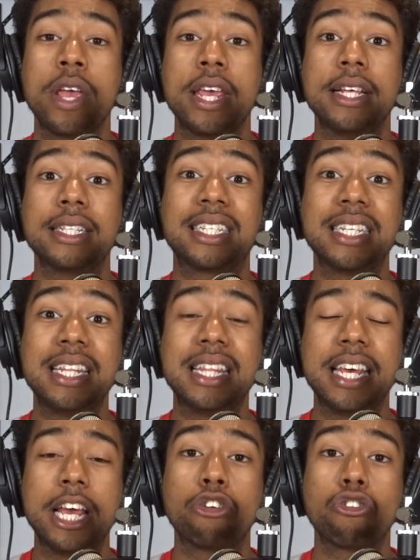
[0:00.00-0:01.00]
We
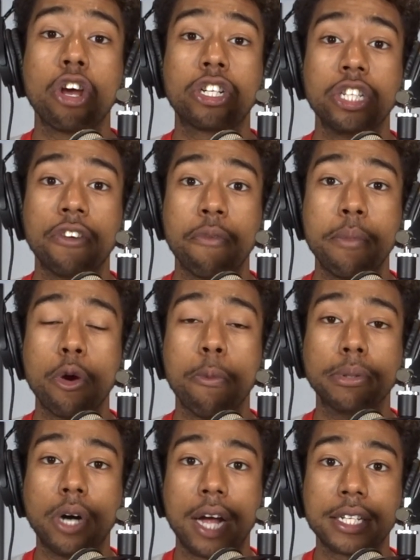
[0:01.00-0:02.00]
see the introduction of
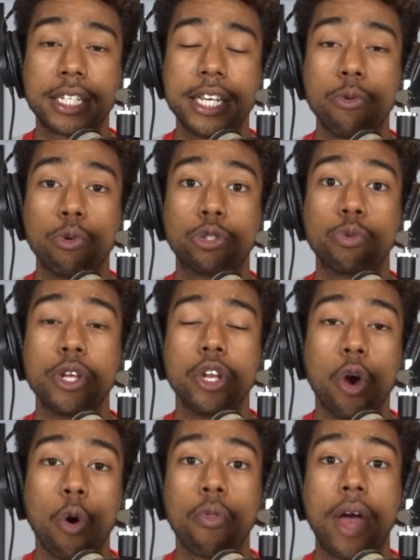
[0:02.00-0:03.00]
Emil Blonsky,
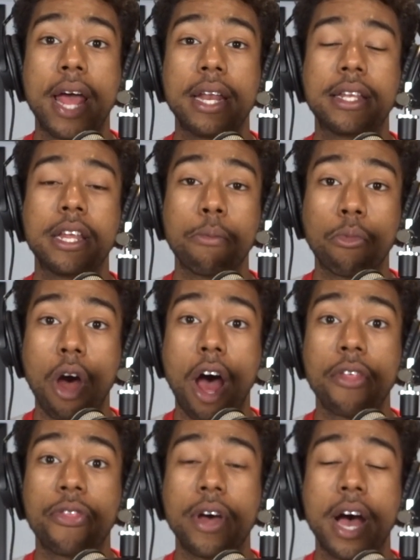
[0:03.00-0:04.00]
which we know that
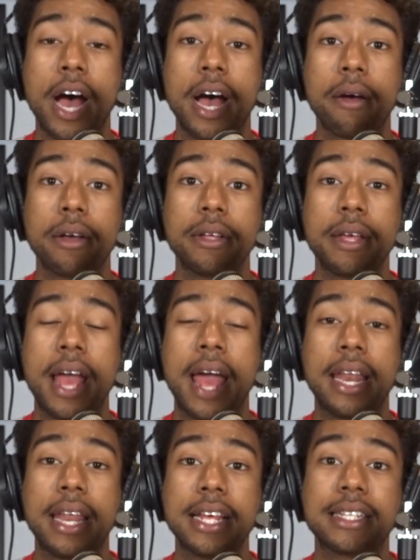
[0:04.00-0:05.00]
Tim Roth,
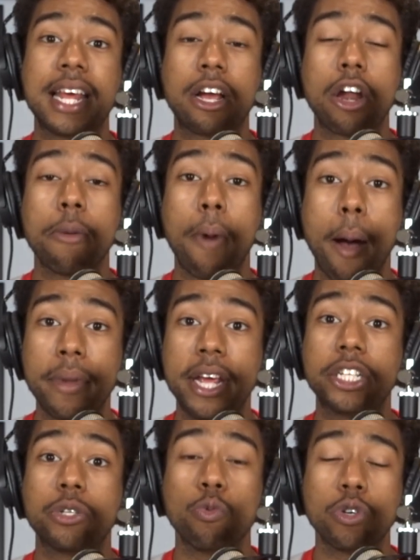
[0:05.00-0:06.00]
and his take on
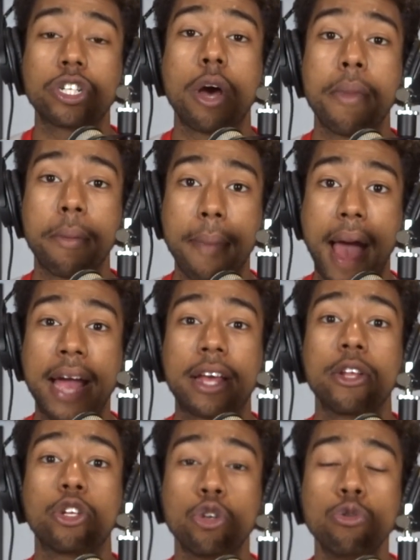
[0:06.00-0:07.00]
Abomination was coming
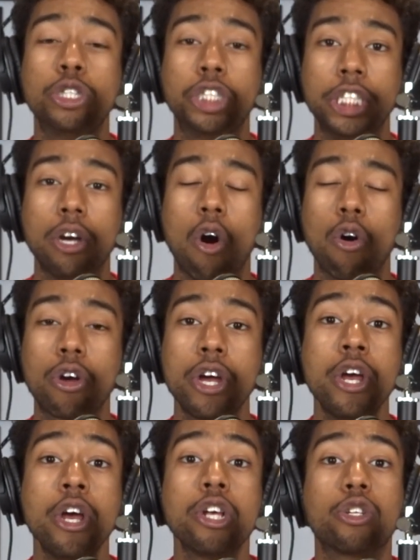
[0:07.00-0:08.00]
back to
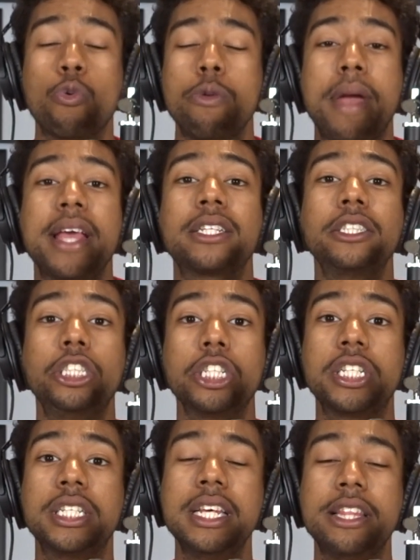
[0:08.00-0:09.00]
She-Hulk. So we
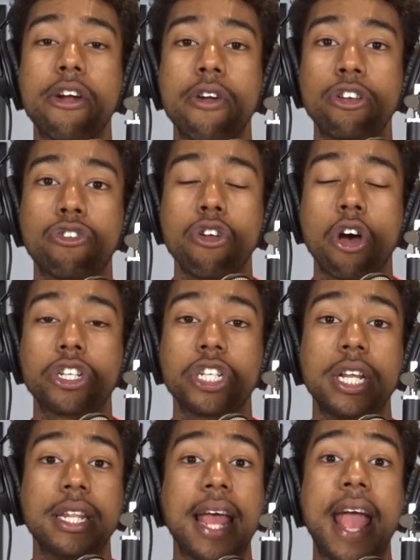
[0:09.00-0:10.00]
basically just see their
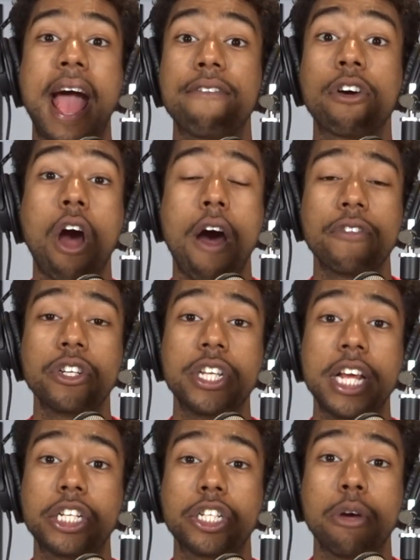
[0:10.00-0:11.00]
introduction. They have a
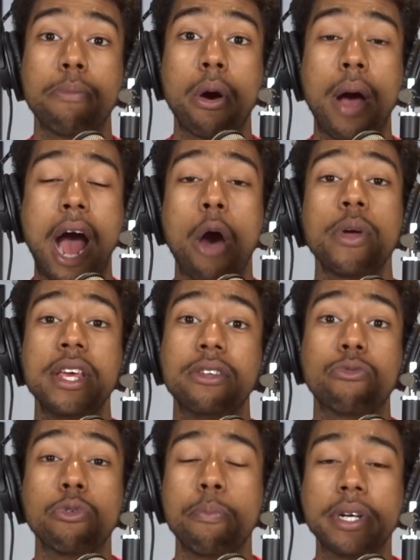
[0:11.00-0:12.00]
conversation about
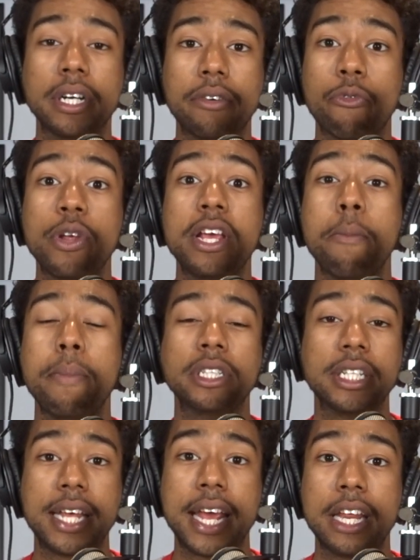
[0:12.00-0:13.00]
how he's
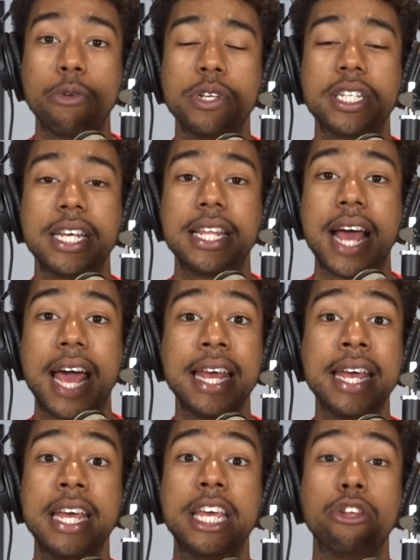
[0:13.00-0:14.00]
rehabilitated. We see
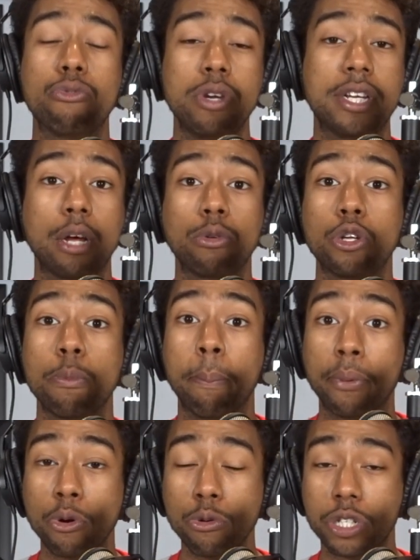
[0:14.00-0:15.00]
that he's reached
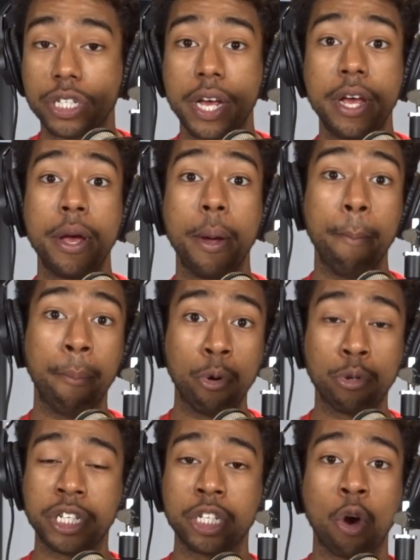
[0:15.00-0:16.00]
out to Bruce.
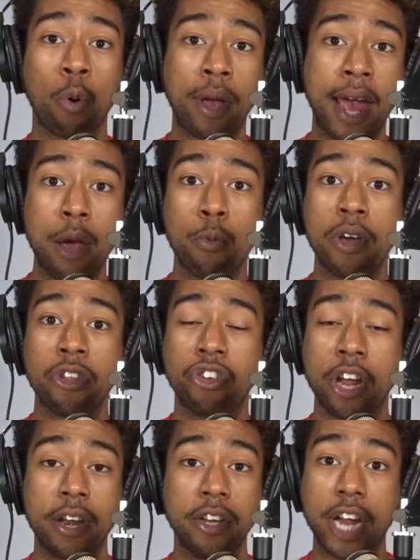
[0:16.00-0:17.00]
Bruce is okay
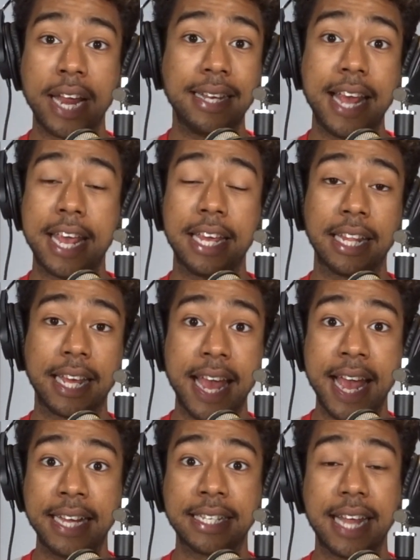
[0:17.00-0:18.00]
with Jen
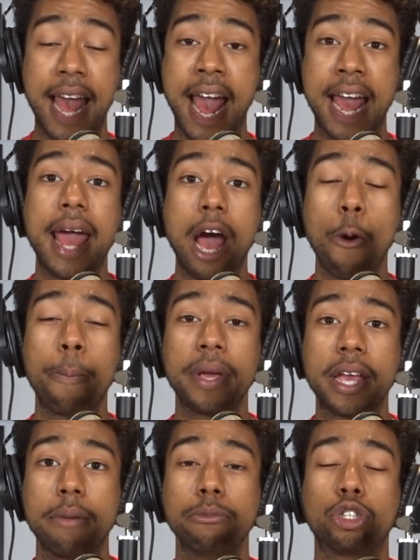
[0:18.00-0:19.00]
taking the case and
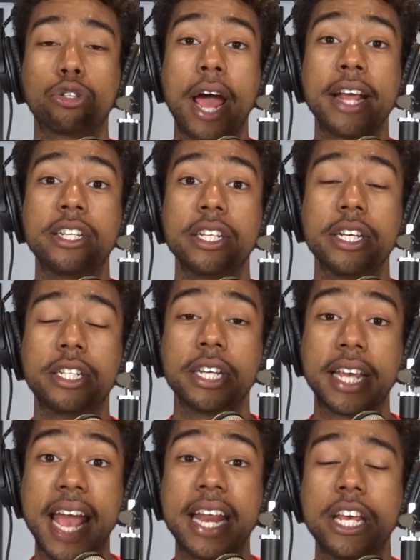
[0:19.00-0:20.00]
helping him trying
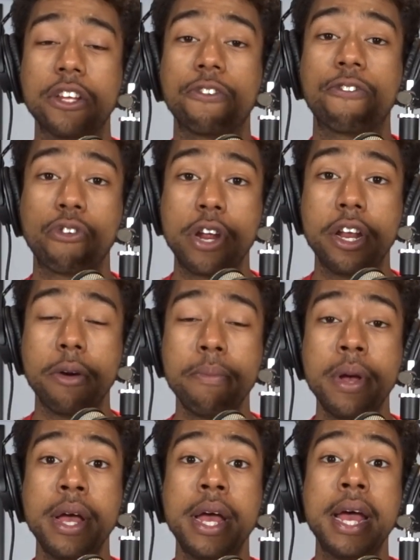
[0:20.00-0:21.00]
to get his
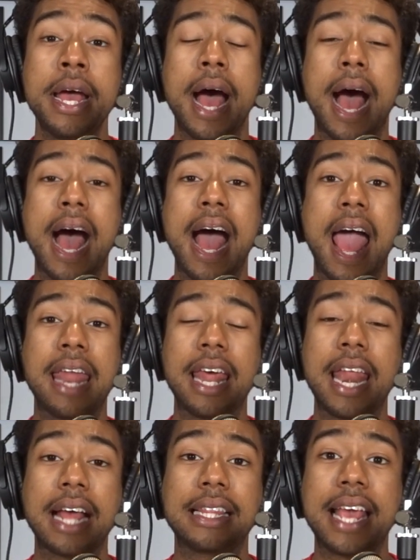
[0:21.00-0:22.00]
freedom.
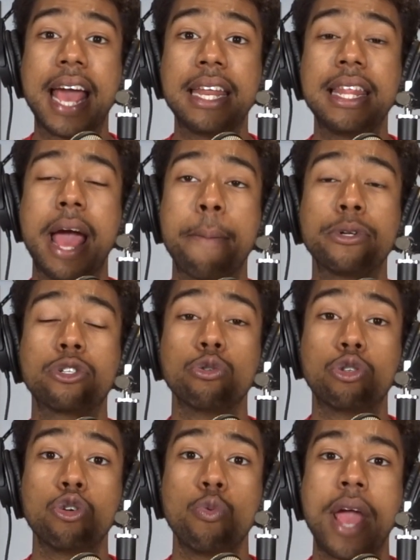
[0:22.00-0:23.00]
And then at the end of the
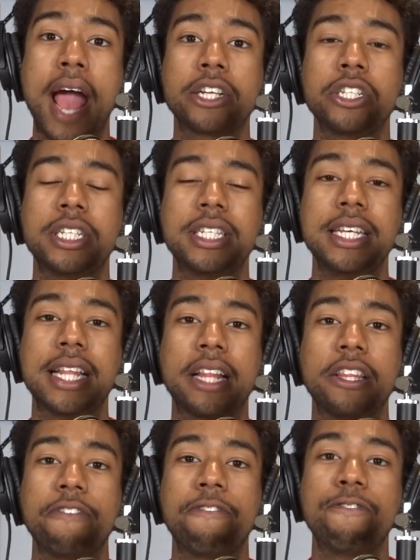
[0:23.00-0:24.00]
episode 2, we actually
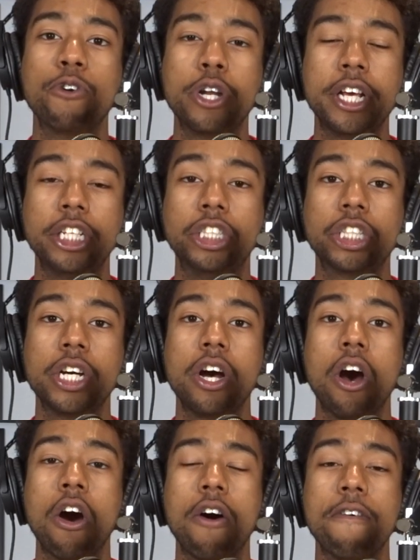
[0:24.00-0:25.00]
see that the
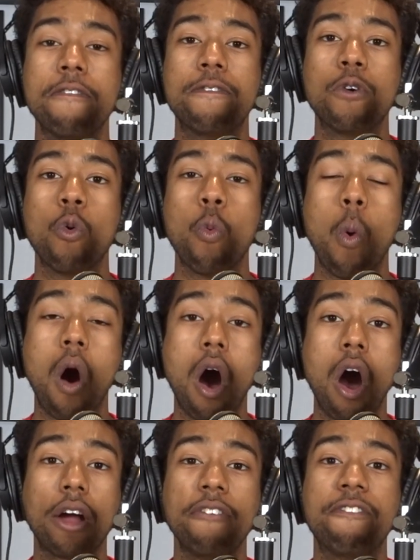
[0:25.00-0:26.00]
footage of
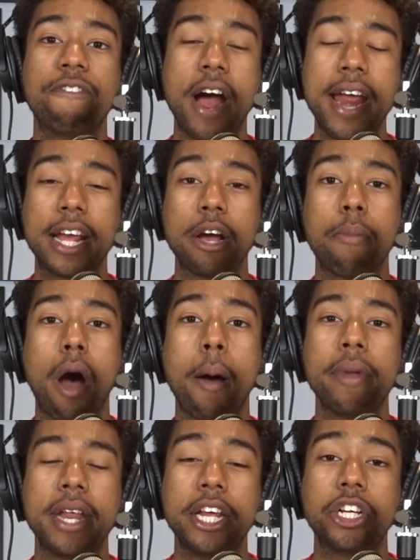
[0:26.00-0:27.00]
Wong fighting
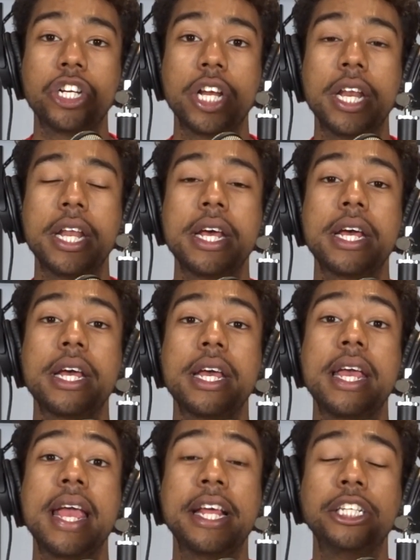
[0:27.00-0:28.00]
Abomination
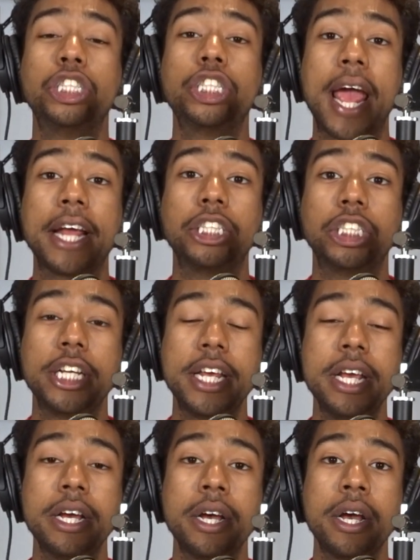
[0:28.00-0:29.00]
in
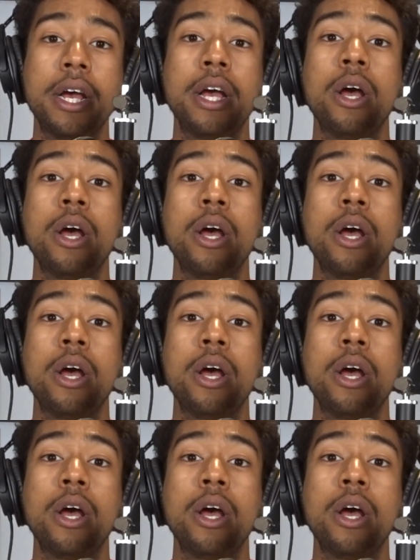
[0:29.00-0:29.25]
Shang-Chi,